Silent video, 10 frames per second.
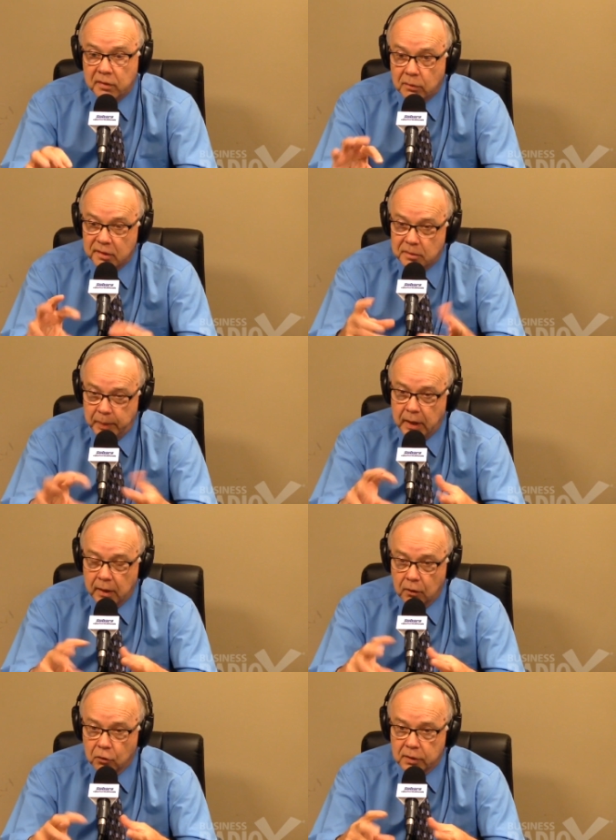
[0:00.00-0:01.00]
So I spin
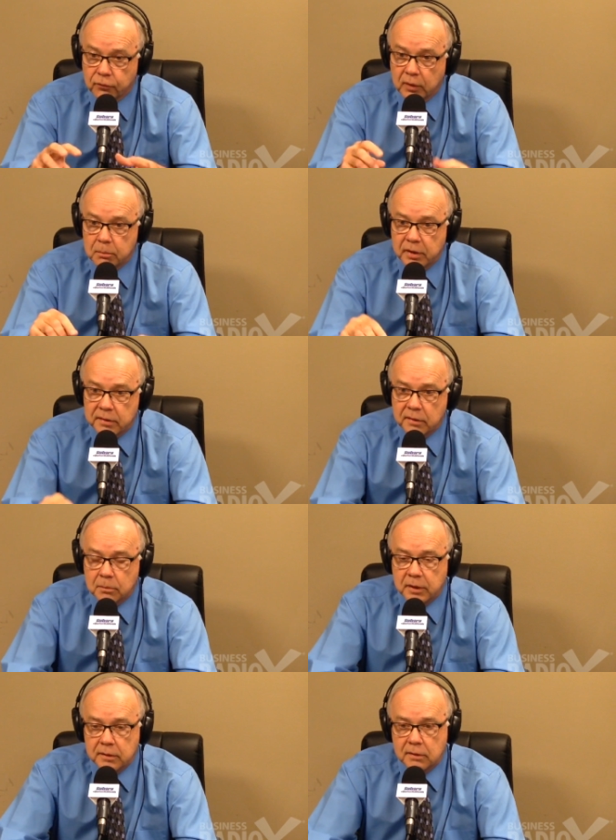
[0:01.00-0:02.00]
it a little differently, business
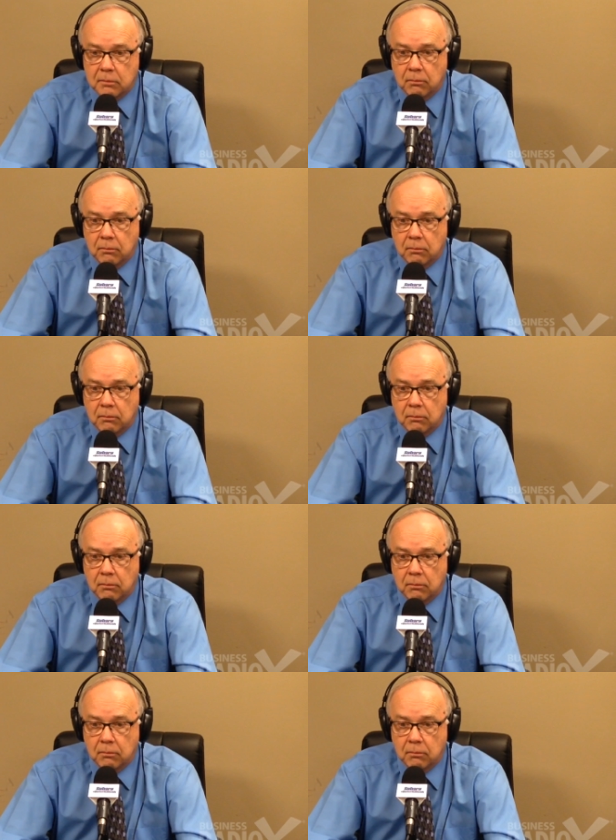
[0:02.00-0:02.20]
to business.